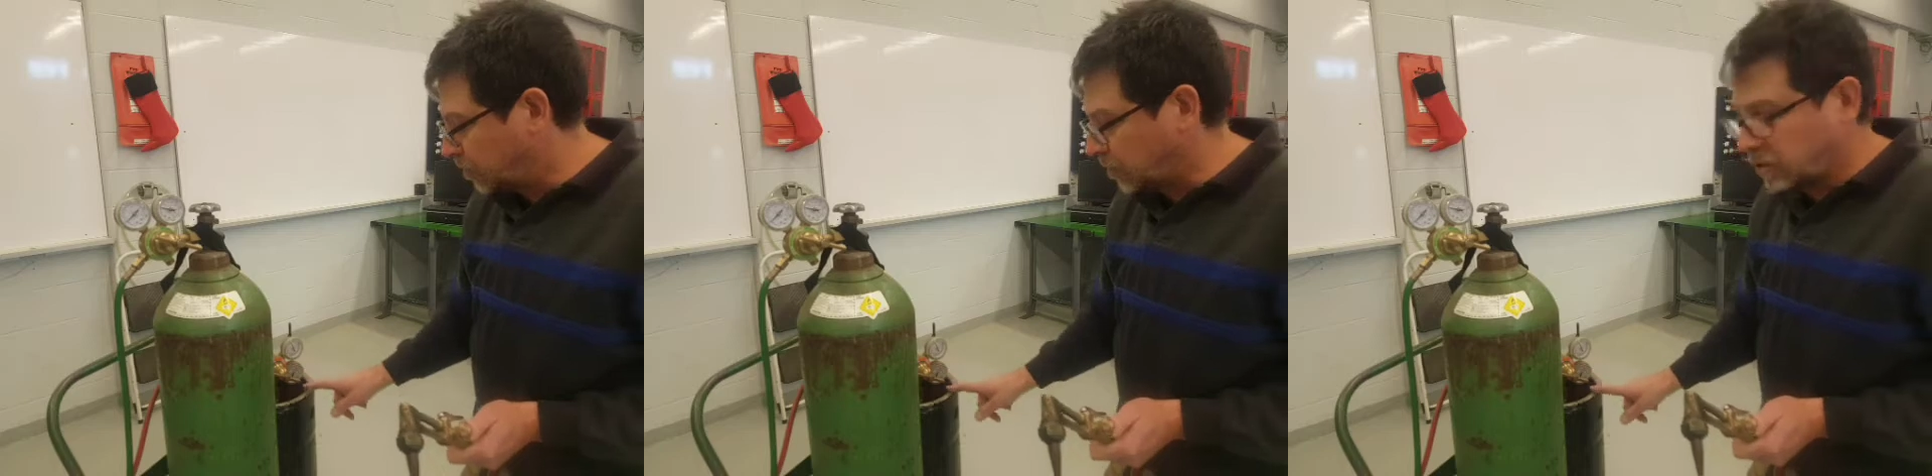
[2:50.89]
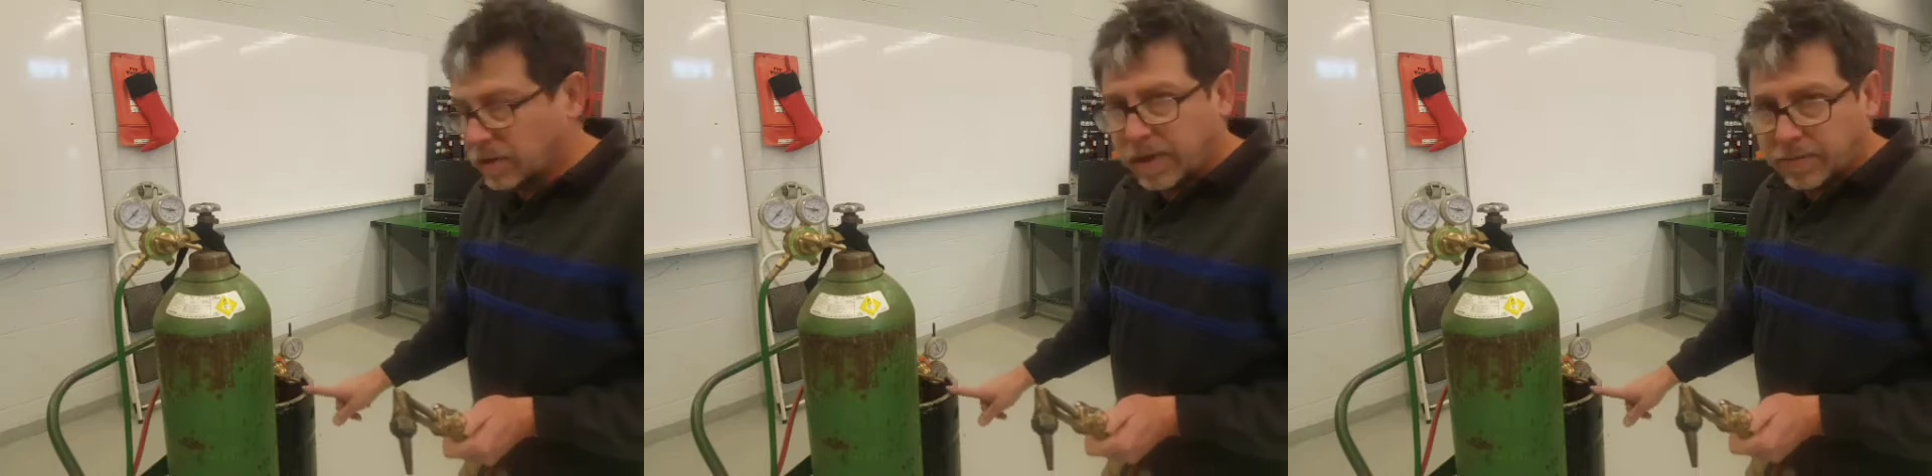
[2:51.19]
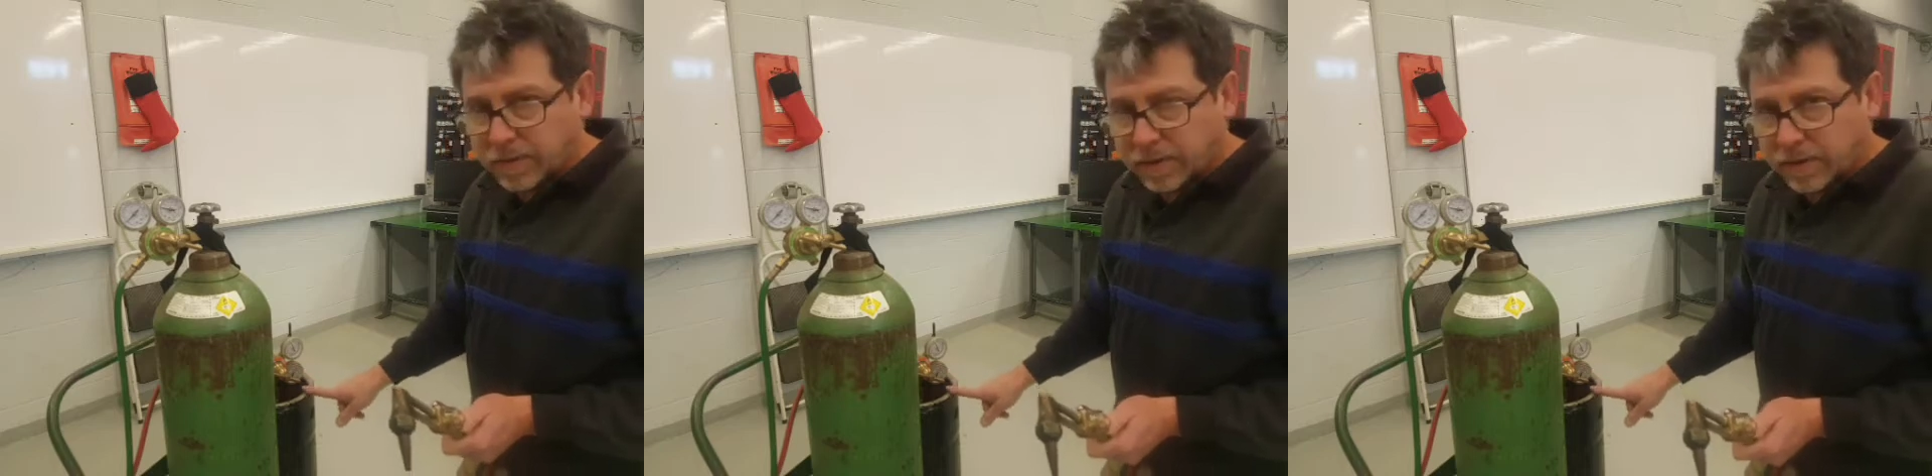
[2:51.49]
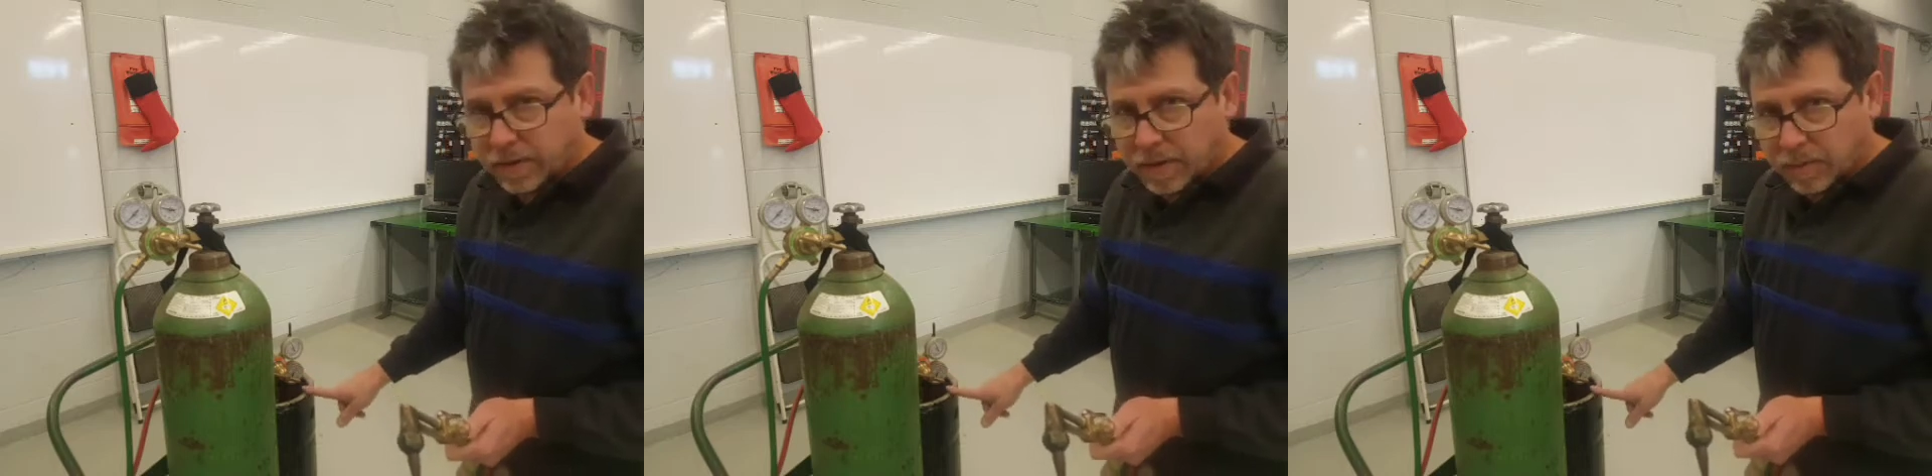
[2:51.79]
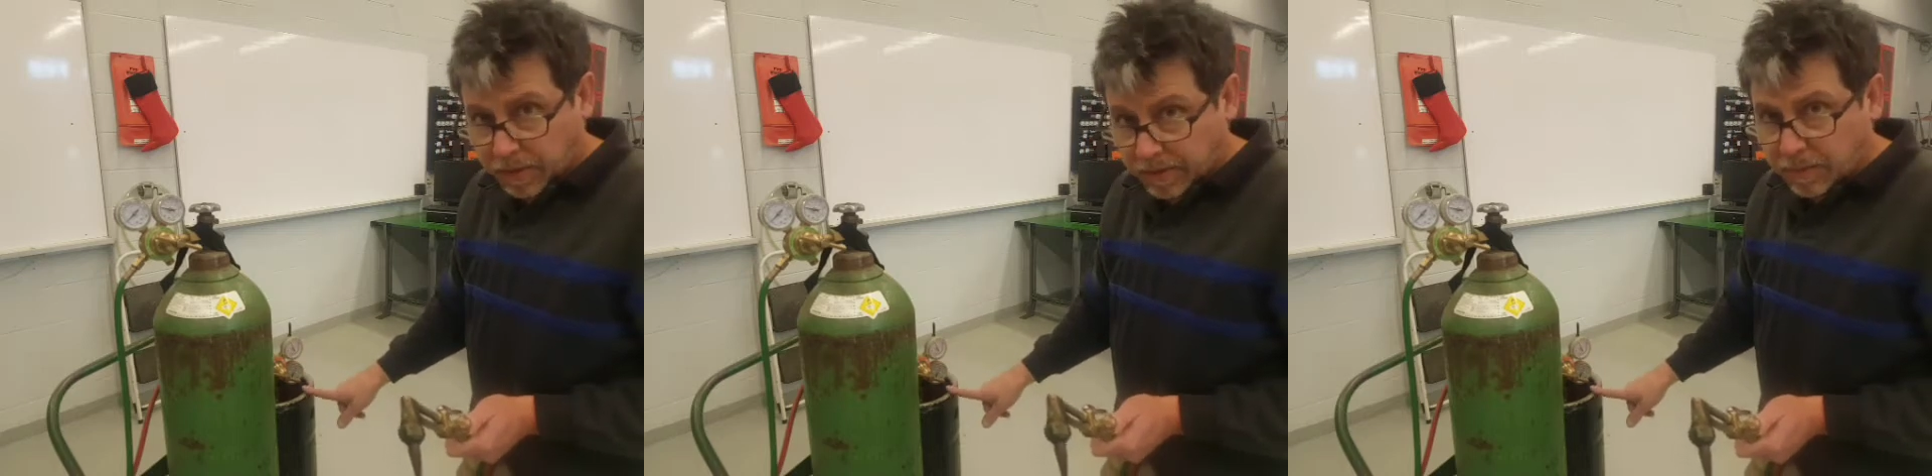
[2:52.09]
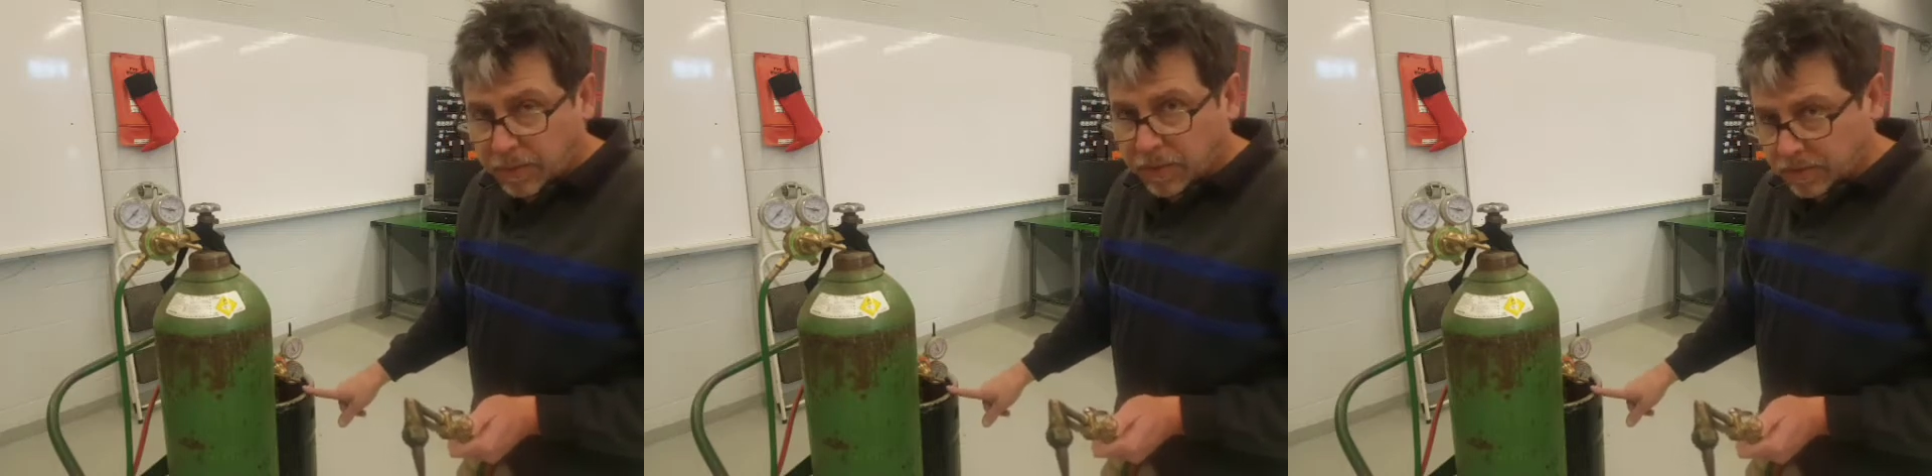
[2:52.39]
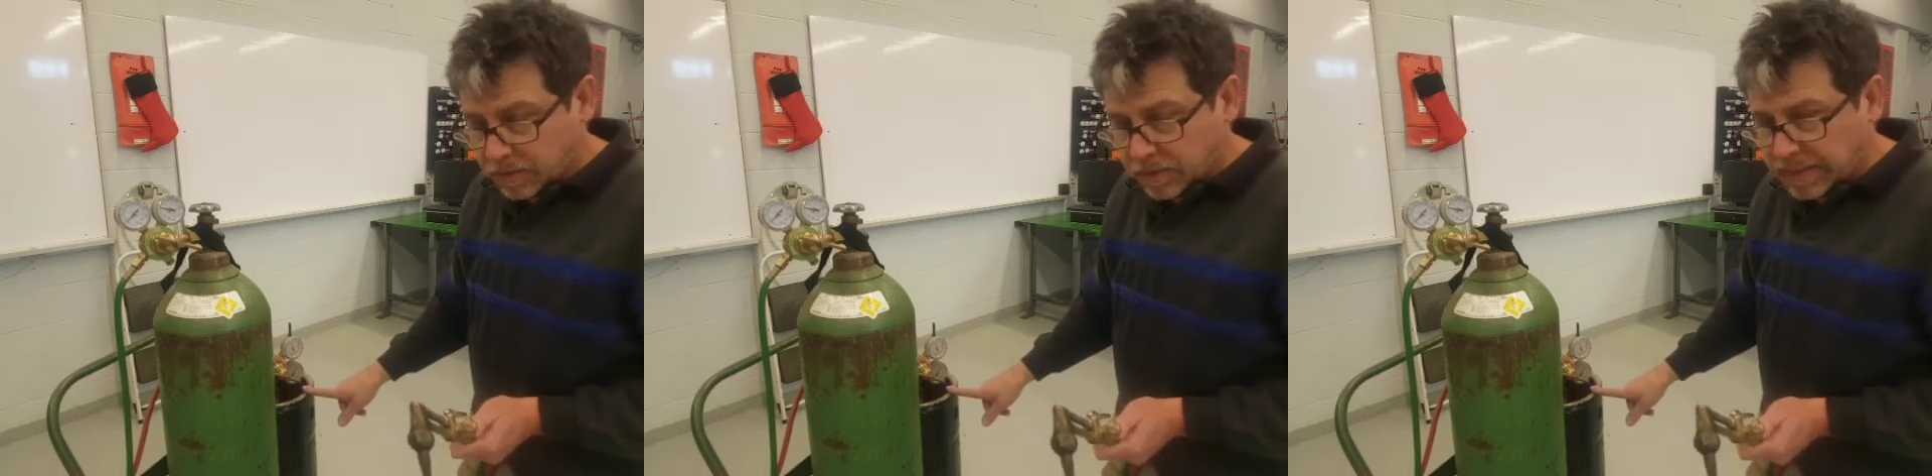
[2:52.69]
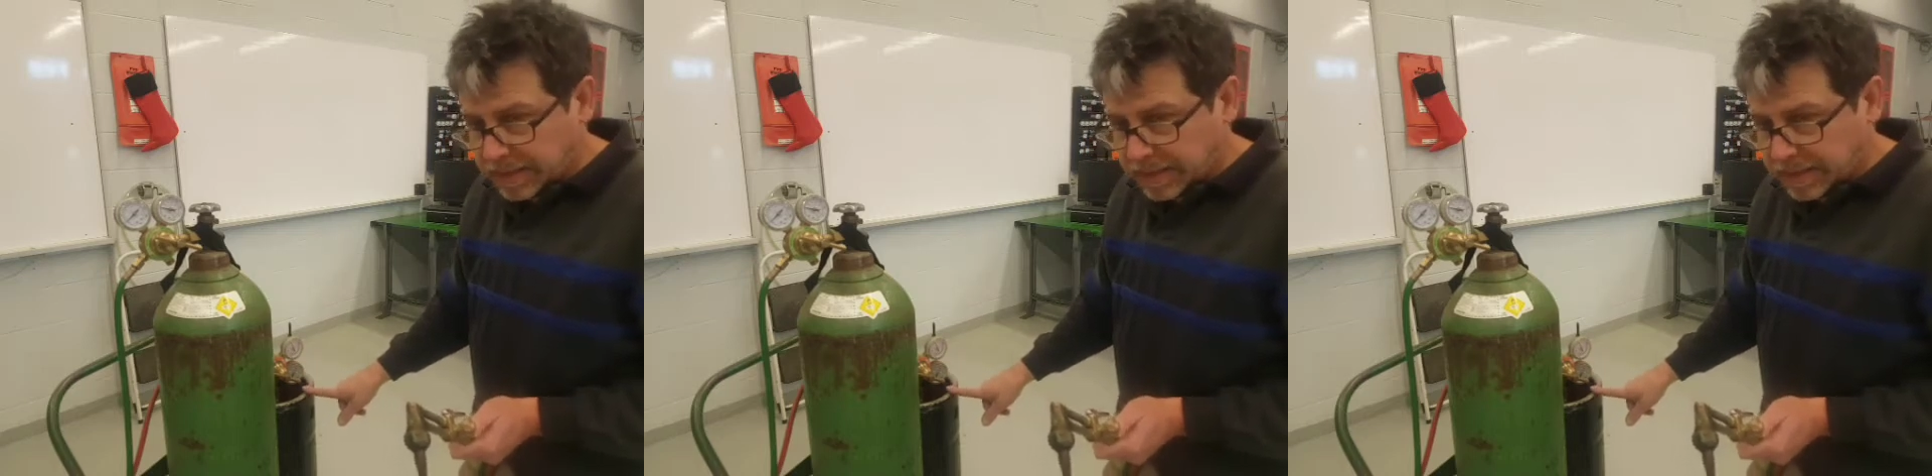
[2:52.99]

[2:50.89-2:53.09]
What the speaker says: we'll turn off the part that burns, the